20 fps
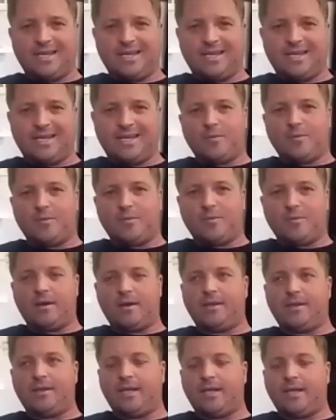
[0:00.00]
kind of a
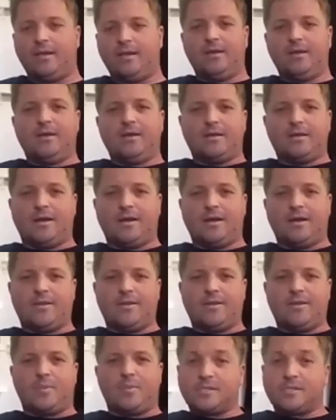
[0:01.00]
peon,
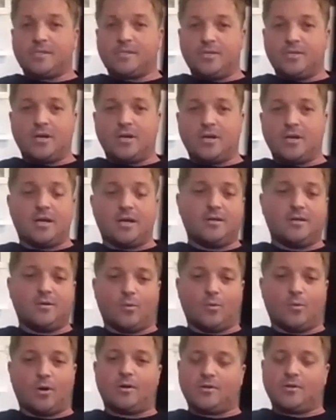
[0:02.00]
that the Penske shock
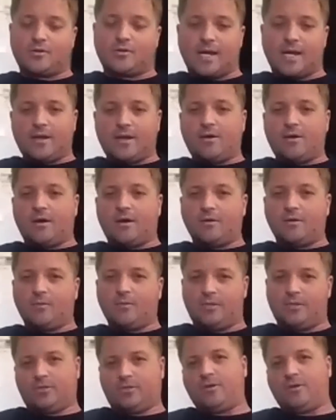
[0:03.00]
didn't work on a drag car.
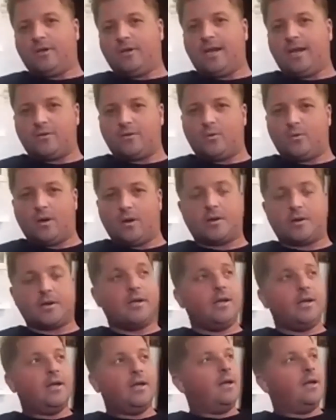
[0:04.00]
We just couldn't get it to work.